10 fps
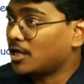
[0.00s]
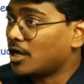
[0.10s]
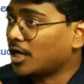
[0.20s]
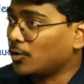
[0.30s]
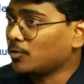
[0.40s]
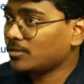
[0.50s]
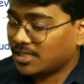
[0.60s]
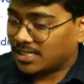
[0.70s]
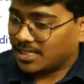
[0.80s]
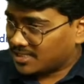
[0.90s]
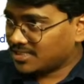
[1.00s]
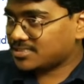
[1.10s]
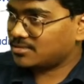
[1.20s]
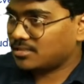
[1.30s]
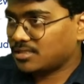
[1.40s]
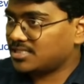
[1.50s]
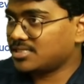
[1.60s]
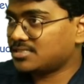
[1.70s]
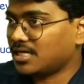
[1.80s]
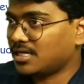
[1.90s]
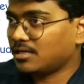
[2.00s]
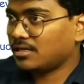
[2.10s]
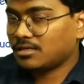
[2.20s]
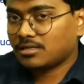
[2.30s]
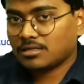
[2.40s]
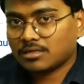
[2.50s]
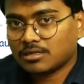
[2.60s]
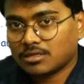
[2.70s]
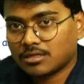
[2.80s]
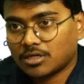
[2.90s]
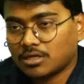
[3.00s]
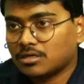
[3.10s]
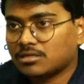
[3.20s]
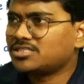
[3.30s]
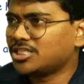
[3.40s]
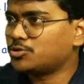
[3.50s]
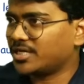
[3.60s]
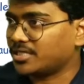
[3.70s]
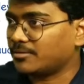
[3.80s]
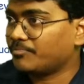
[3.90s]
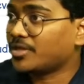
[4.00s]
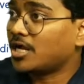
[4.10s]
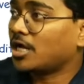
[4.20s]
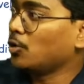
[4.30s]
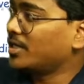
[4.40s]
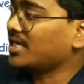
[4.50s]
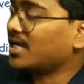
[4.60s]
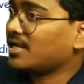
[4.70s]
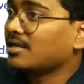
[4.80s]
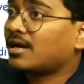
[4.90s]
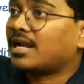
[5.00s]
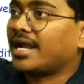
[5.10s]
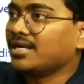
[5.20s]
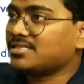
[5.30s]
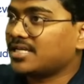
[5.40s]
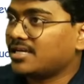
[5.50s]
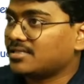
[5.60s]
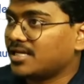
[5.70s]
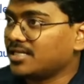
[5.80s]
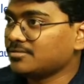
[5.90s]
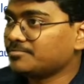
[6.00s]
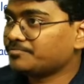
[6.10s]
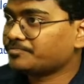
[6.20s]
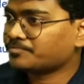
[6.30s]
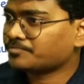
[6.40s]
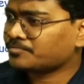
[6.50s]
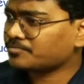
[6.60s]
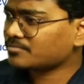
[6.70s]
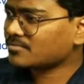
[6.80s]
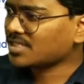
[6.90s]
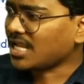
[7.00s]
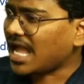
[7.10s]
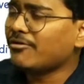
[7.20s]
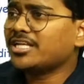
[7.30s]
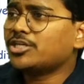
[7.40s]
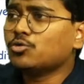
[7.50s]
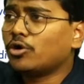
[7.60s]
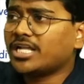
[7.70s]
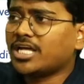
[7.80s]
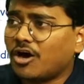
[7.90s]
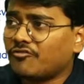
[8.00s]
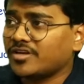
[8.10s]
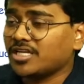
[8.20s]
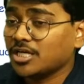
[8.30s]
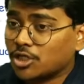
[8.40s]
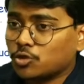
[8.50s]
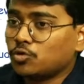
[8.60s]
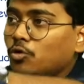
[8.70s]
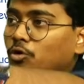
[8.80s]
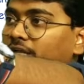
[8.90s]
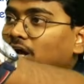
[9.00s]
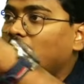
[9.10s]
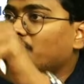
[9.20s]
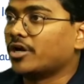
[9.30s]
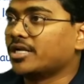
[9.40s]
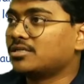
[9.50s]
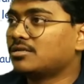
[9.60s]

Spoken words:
Now in this is a situation. Now here client saying that I will give only half fee, you do only half audit.